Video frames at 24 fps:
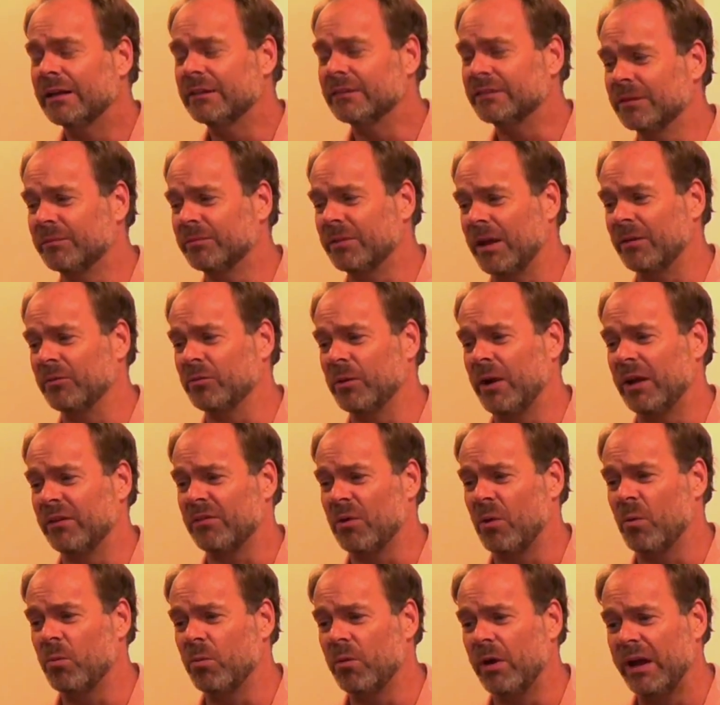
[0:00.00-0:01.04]
Sometimes Some... we
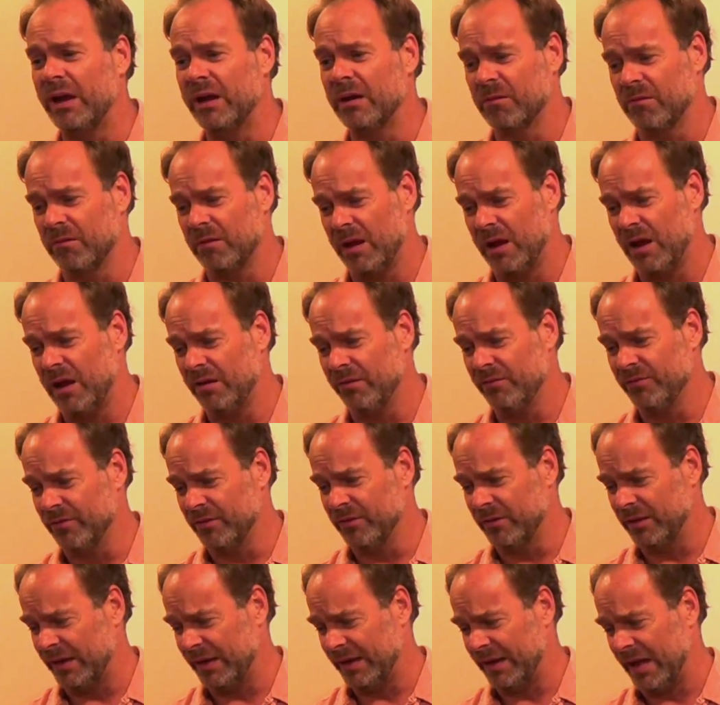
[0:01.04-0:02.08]
have to wait around
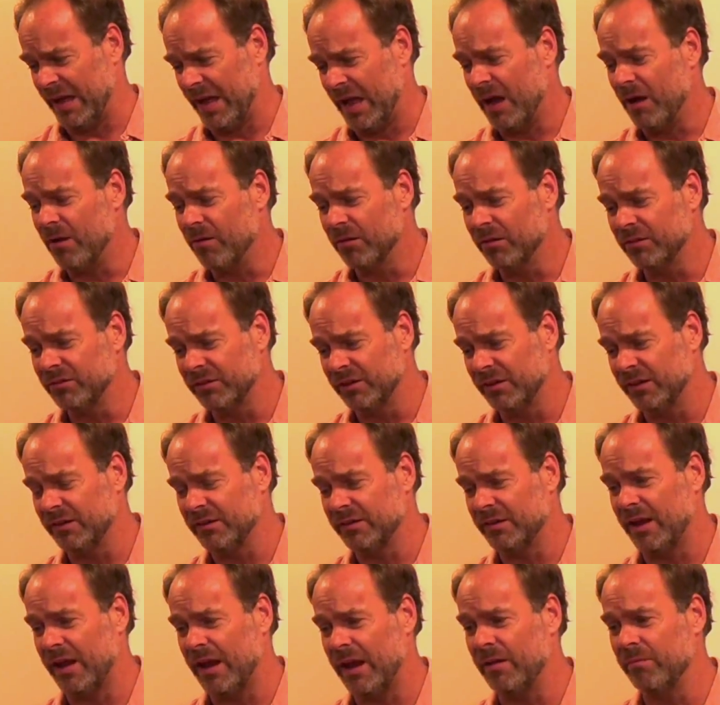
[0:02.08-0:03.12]
for like hours at a
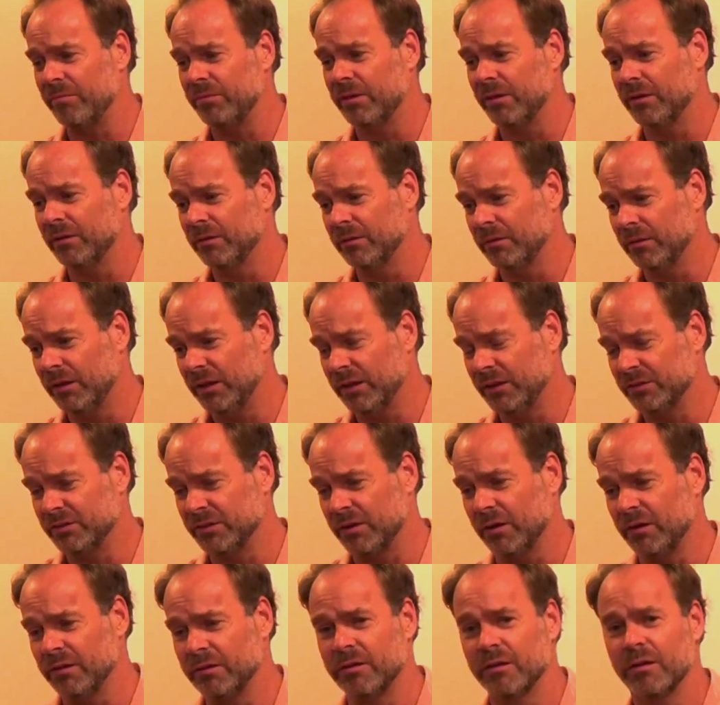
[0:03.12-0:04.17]
time until it's
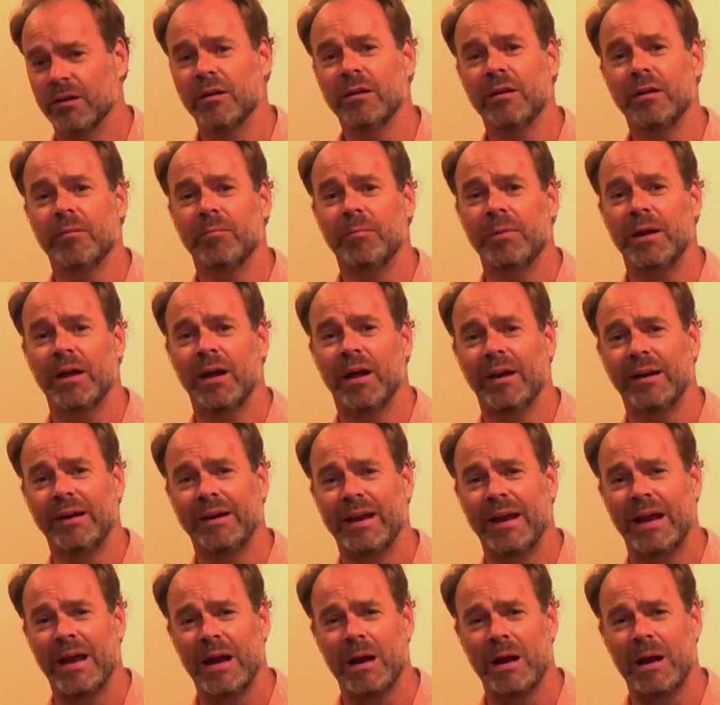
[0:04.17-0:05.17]
our turn to be on.